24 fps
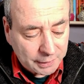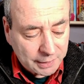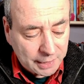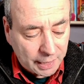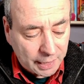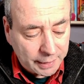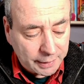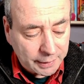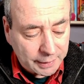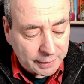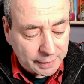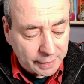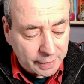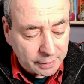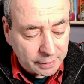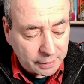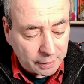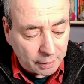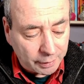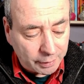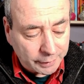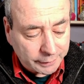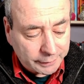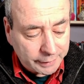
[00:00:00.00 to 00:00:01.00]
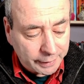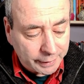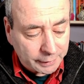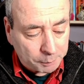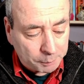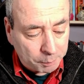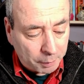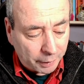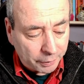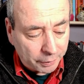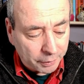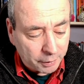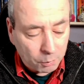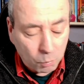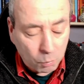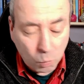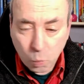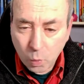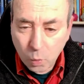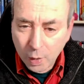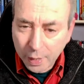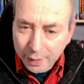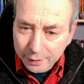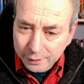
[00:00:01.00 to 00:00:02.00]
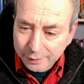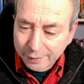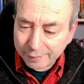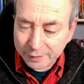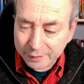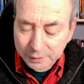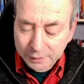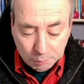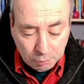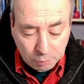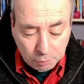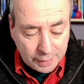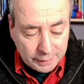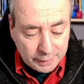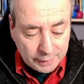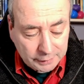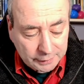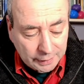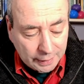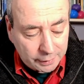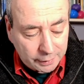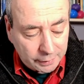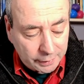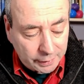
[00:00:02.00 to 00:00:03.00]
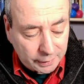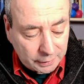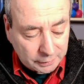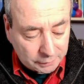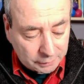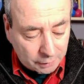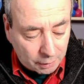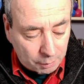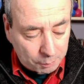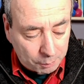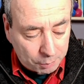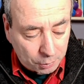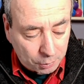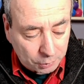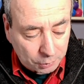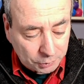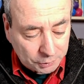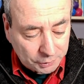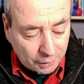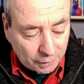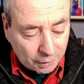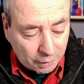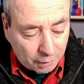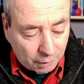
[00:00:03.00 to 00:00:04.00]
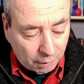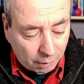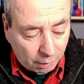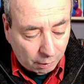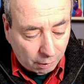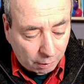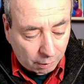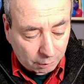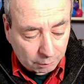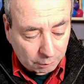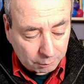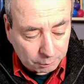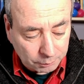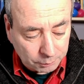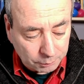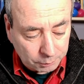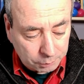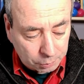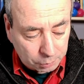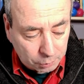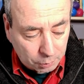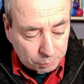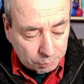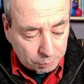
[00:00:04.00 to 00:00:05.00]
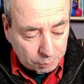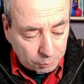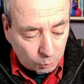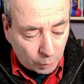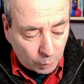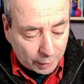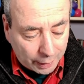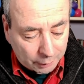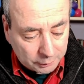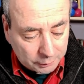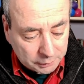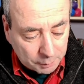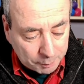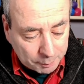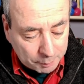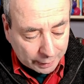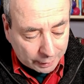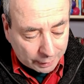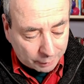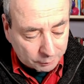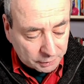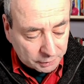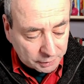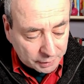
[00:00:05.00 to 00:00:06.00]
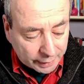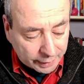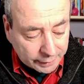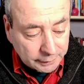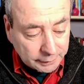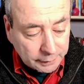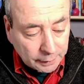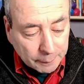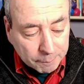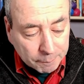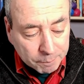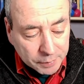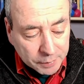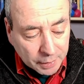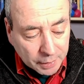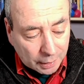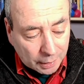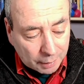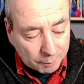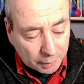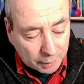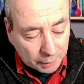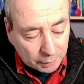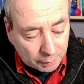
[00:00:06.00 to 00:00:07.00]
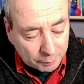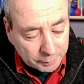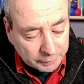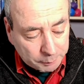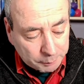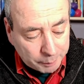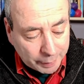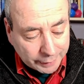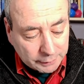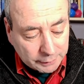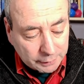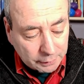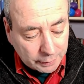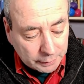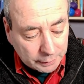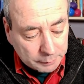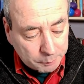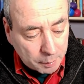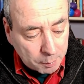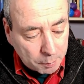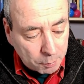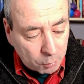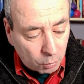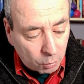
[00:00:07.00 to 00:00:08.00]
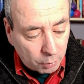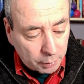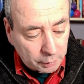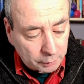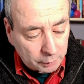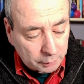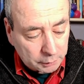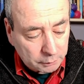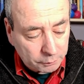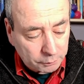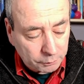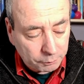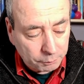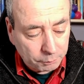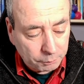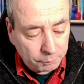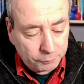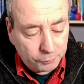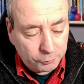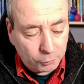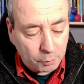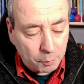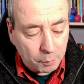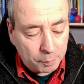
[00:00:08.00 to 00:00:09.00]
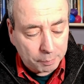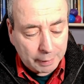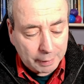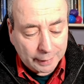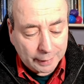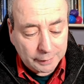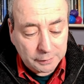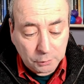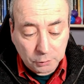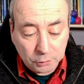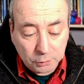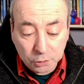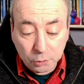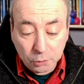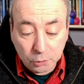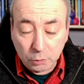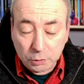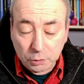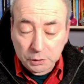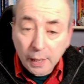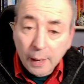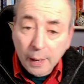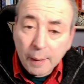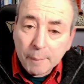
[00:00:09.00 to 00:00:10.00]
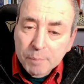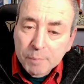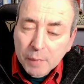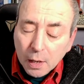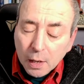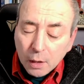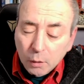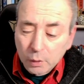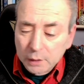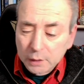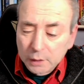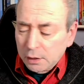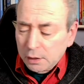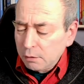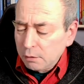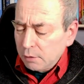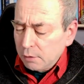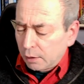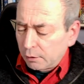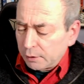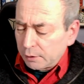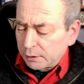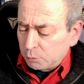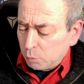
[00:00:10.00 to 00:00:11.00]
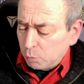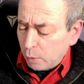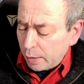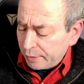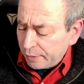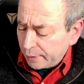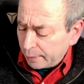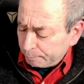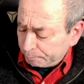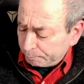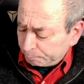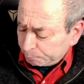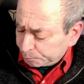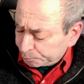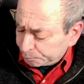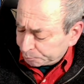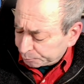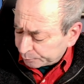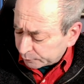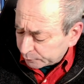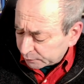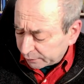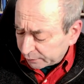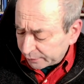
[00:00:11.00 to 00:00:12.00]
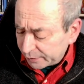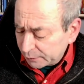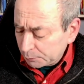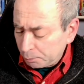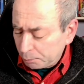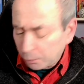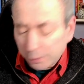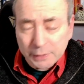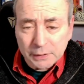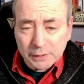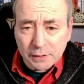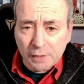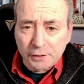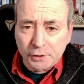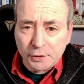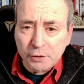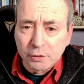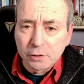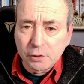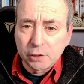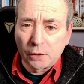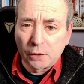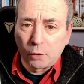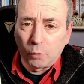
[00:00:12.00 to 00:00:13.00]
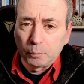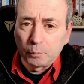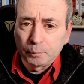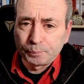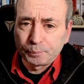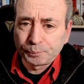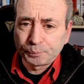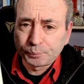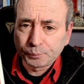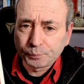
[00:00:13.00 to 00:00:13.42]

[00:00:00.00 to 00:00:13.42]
change in the ideas, but the way they're expressed and the examples are brought way out to bang up to date, and I'm expecting there to be more in the form of practical tools. What I don't know is whether, so this book is unusual